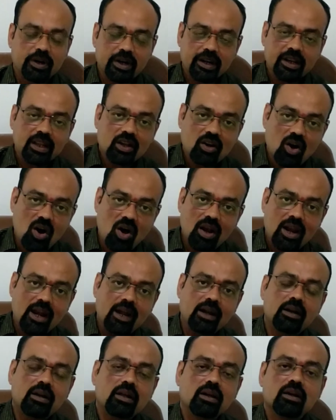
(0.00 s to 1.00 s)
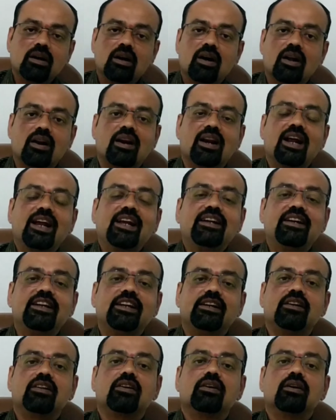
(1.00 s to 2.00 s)
recall and write
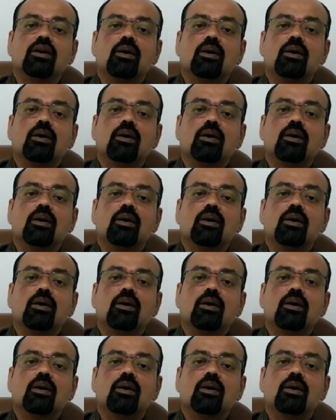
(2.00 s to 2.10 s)
it.